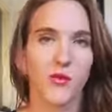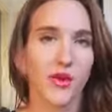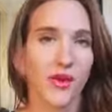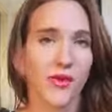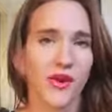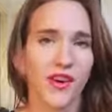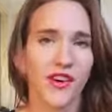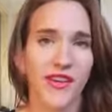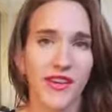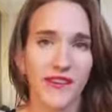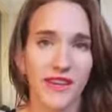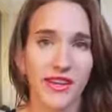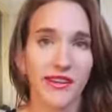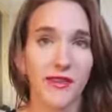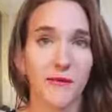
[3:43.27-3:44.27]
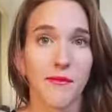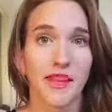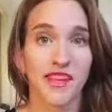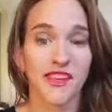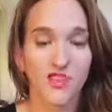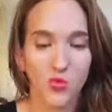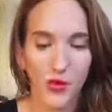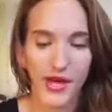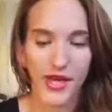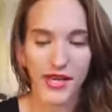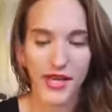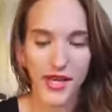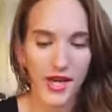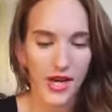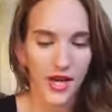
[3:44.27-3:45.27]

when you are craving something sweet.